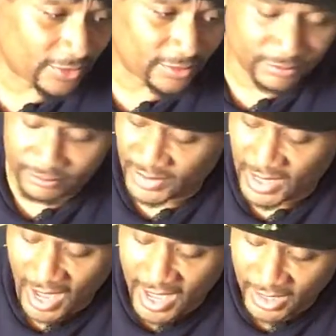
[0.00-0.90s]
or be
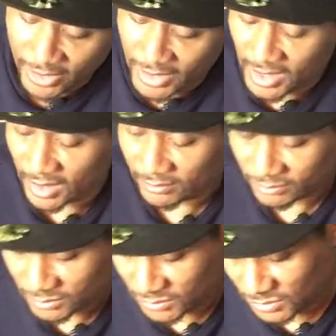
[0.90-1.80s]
angry
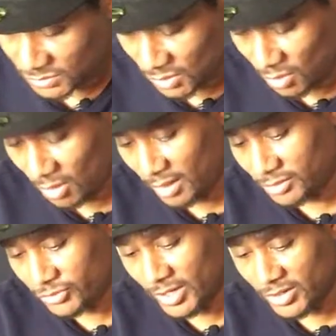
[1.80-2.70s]
or
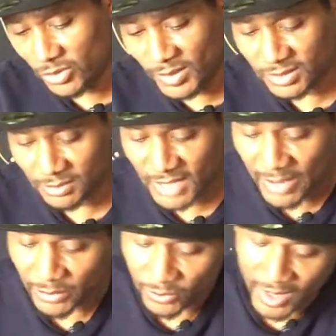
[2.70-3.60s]
trigger you in some
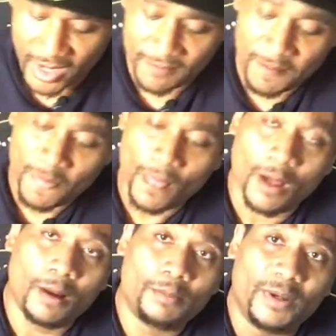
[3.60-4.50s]
type of way.
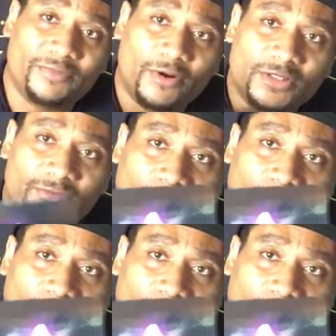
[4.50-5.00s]
But first and